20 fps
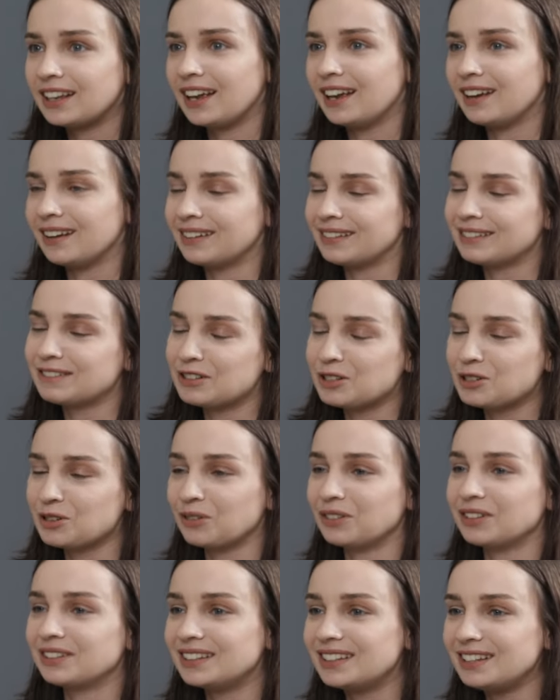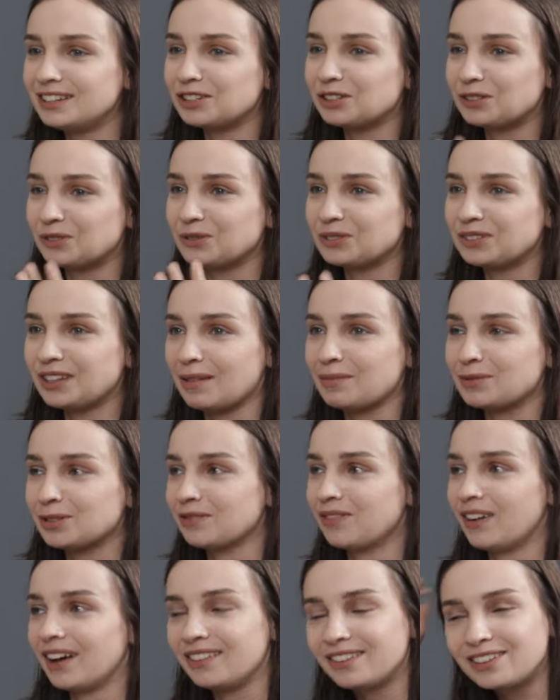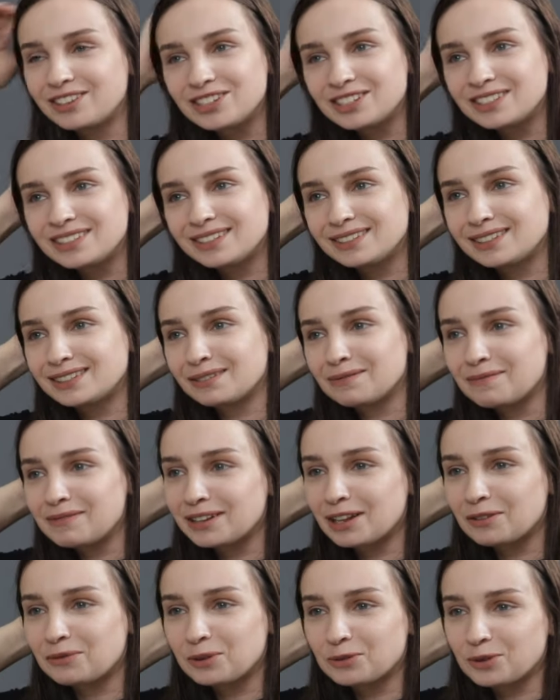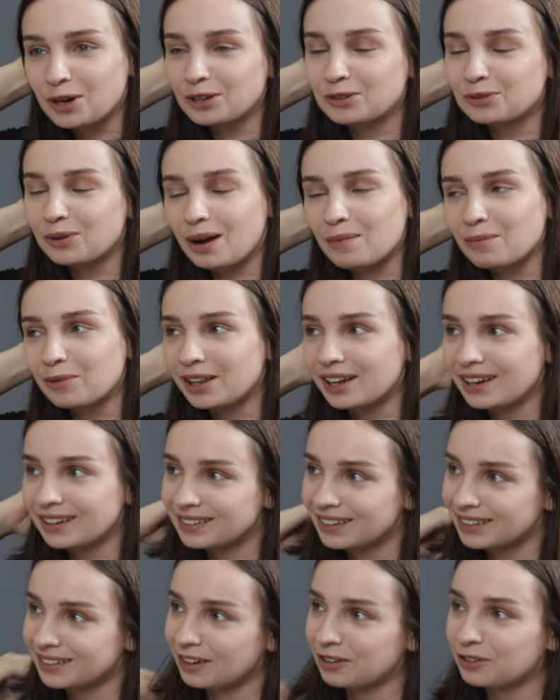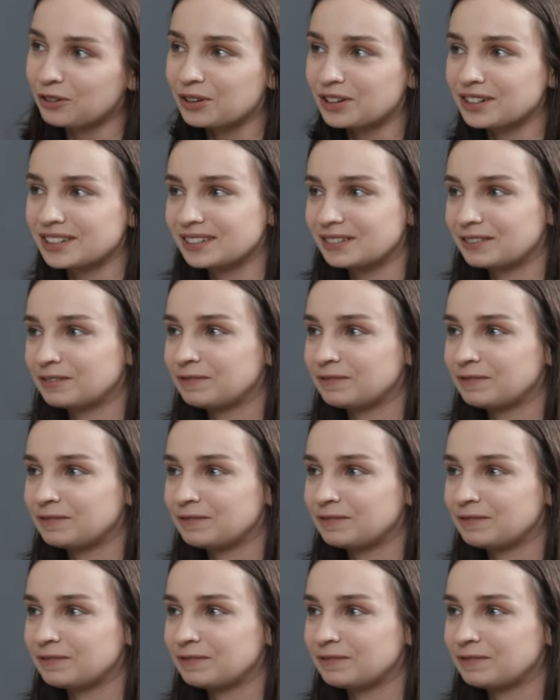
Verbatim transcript: And so these two types of energies, this is something that we try to emulate at our course.